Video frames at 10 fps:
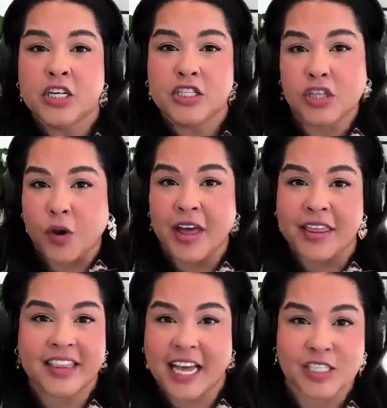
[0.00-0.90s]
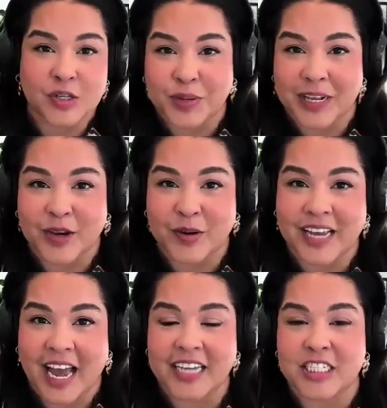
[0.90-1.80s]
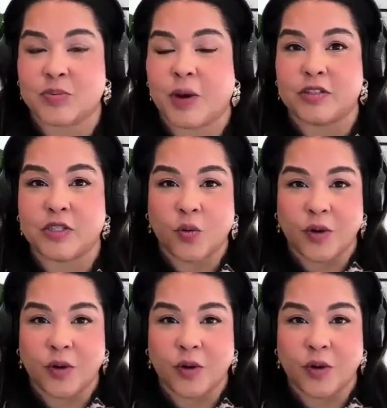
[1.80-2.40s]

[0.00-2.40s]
So I think that's a really good gauge as well to